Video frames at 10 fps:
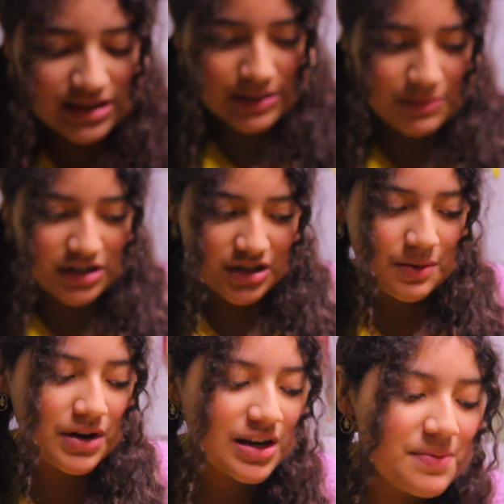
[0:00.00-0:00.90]
this mixture, and
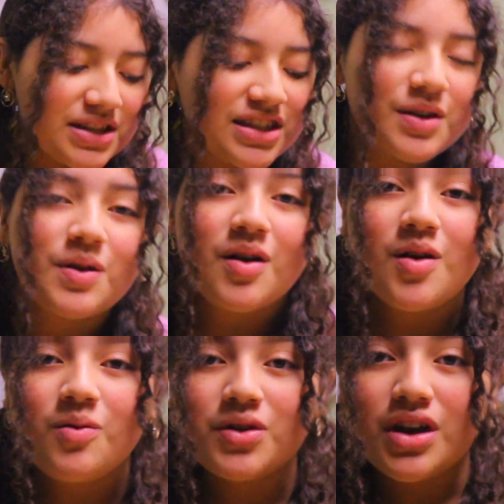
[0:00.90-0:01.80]
we're gonna mix it
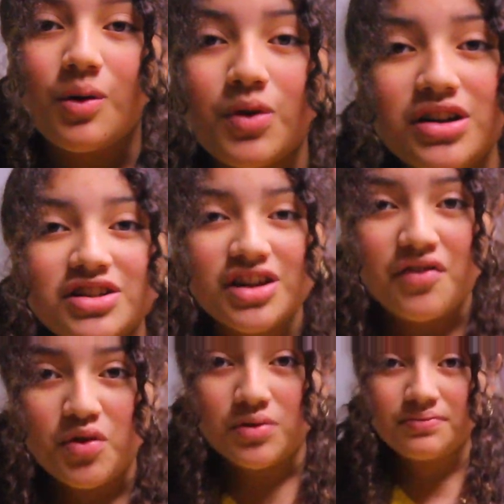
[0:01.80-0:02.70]
with our wood
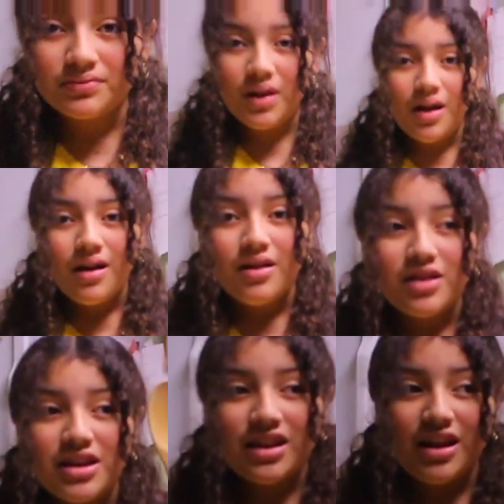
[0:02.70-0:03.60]
shovel.
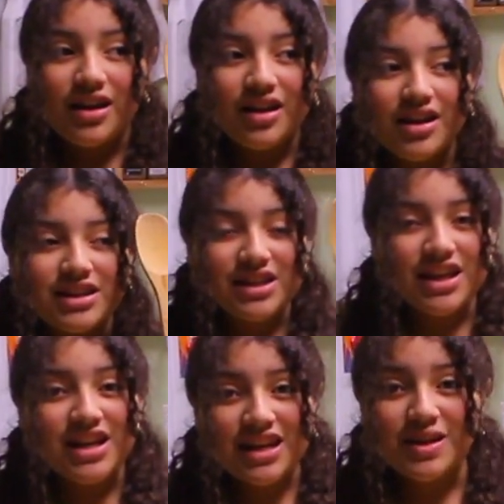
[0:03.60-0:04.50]
It
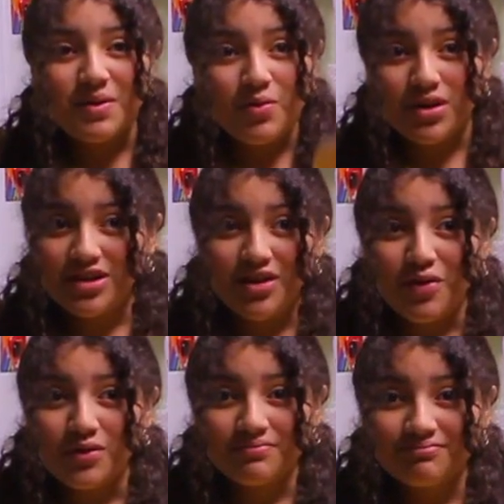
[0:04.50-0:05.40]
said it needs to be wood
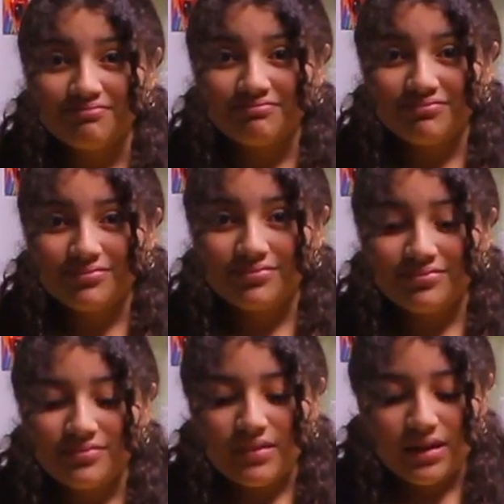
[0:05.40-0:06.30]
shovel.
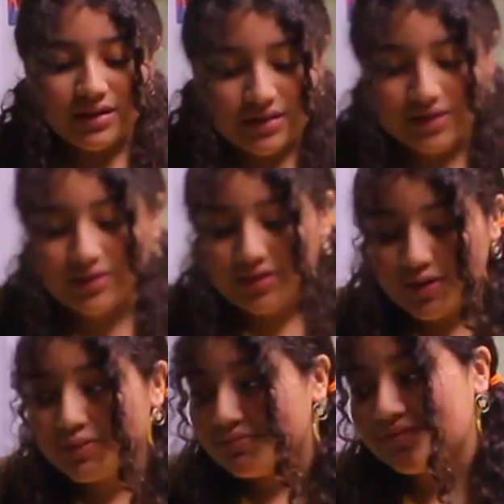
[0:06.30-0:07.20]
So you